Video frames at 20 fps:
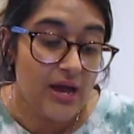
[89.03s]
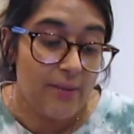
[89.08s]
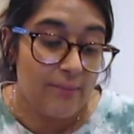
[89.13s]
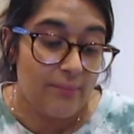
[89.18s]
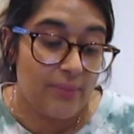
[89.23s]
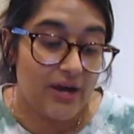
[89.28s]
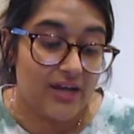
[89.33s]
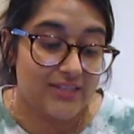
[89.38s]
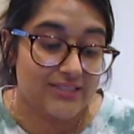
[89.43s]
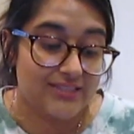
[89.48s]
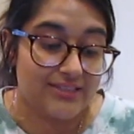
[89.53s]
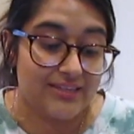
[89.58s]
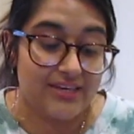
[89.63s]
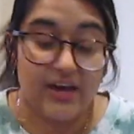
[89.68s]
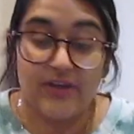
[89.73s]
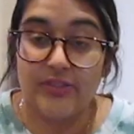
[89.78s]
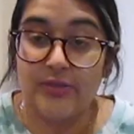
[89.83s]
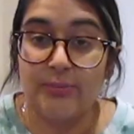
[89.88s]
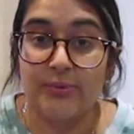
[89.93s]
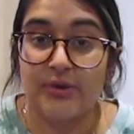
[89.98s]
But the
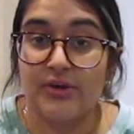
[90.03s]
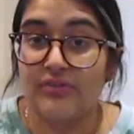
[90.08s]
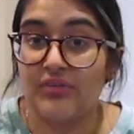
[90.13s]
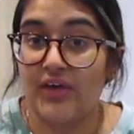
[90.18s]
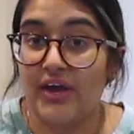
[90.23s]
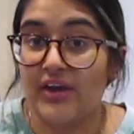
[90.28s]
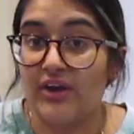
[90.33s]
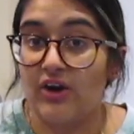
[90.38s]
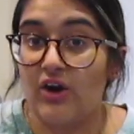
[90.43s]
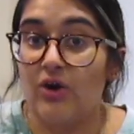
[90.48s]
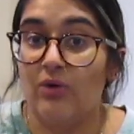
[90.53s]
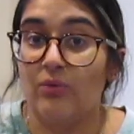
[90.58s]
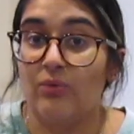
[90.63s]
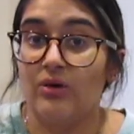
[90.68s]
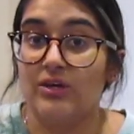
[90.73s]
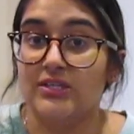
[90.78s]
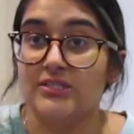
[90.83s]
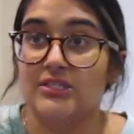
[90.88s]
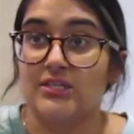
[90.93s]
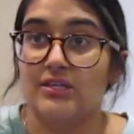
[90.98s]
other book that I got
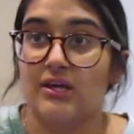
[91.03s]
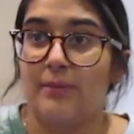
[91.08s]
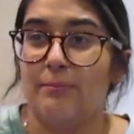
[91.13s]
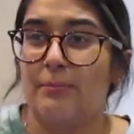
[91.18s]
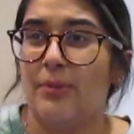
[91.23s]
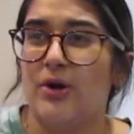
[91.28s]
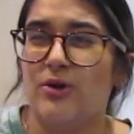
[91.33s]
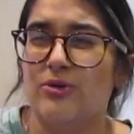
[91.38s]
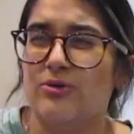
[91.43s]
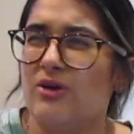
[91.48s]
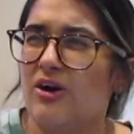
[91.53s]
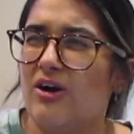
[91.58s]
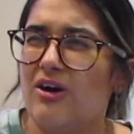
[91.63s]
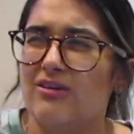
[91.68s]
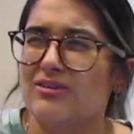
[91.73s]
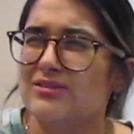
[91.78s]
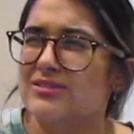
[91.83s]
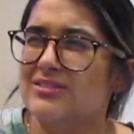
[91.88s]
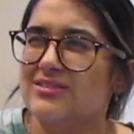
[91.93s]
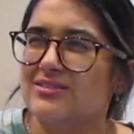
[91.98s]
was
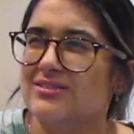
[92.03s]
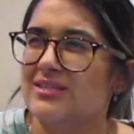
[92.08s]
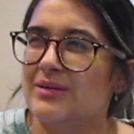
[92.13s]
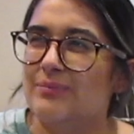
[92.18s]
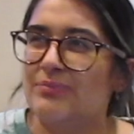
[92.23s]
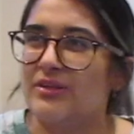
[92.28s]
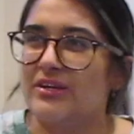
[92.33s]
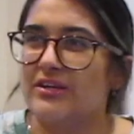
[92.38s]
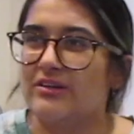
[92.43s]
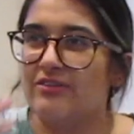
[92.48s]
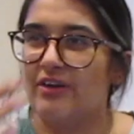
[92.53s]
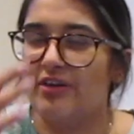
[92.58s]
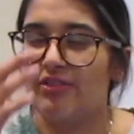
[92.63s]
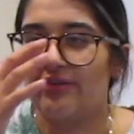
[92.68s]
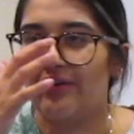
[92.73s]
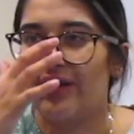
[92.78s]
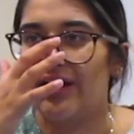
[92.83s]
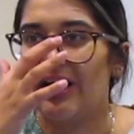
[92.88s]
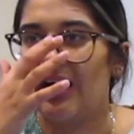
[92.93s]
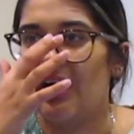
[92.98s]
Pocock's something or other,
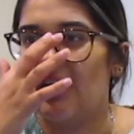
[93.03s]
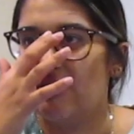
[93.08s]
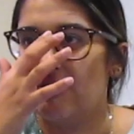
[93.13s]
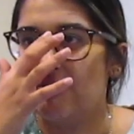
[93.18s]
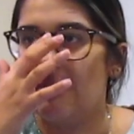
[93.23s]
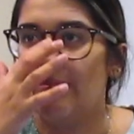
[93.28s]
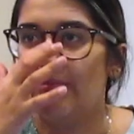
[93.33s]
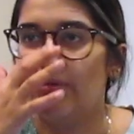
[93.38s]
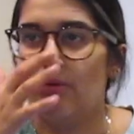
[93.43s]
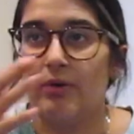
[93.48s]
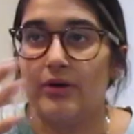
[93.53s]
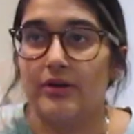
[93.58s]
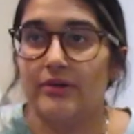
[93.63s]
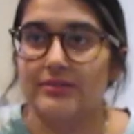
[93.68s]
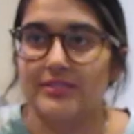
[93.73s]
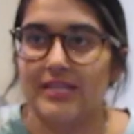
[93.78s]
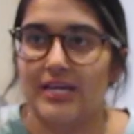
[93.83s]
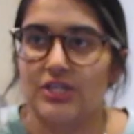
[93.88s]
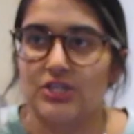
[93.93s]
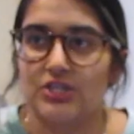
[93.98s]
I can't remember what it
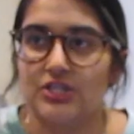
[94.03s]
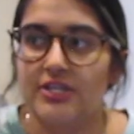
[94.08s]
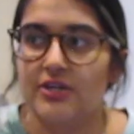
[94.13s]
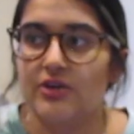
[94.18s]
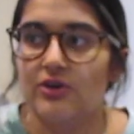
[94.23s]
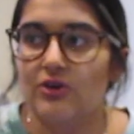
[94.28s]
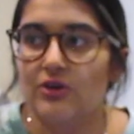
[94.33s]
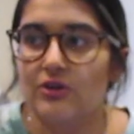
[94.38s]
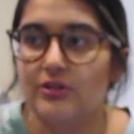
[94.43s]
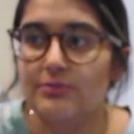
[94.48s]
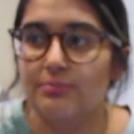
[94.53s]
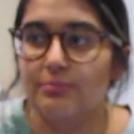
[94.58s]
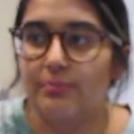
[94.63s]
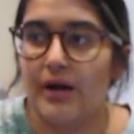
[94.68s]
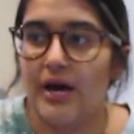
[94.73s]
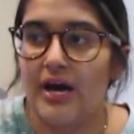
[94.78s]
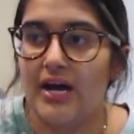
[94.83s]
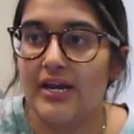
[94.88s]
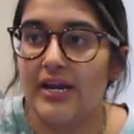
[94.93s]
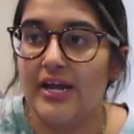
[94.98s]
was actually called,
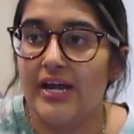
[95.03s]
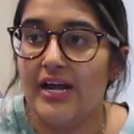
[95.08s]
but